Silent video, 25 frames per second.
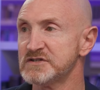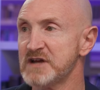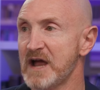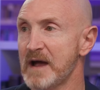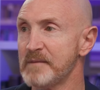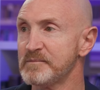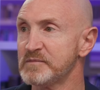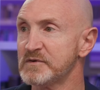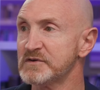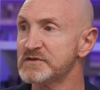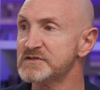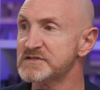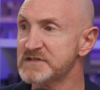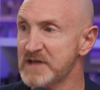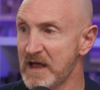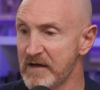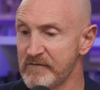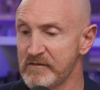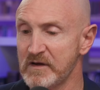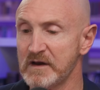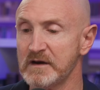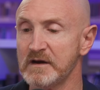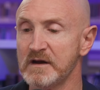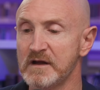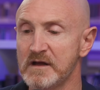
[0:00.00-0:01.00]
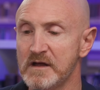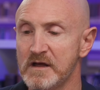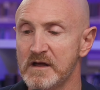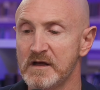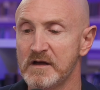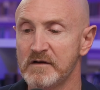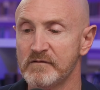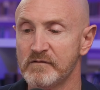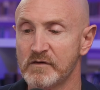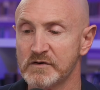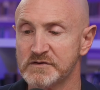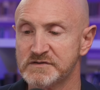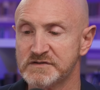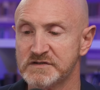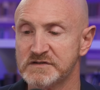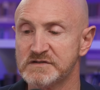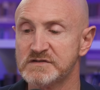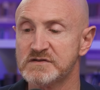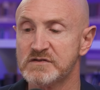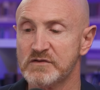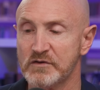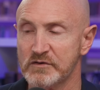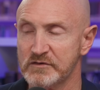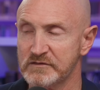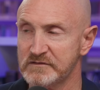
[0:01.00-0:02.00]
chapter 7,
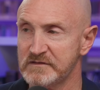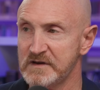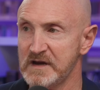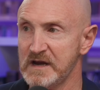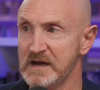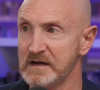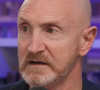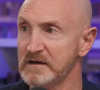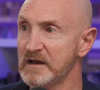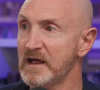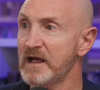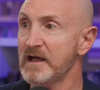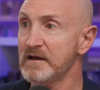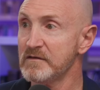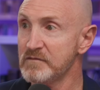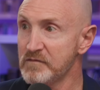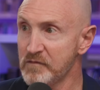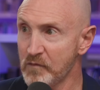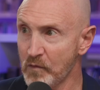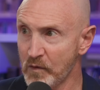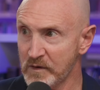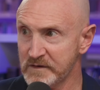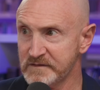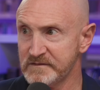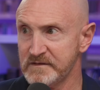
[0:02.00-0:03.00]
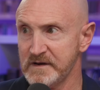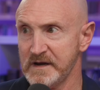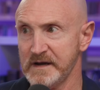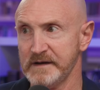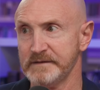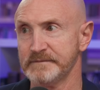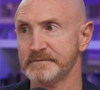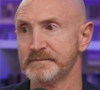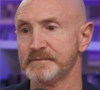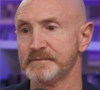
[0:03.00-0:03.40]
verses 13 and 14.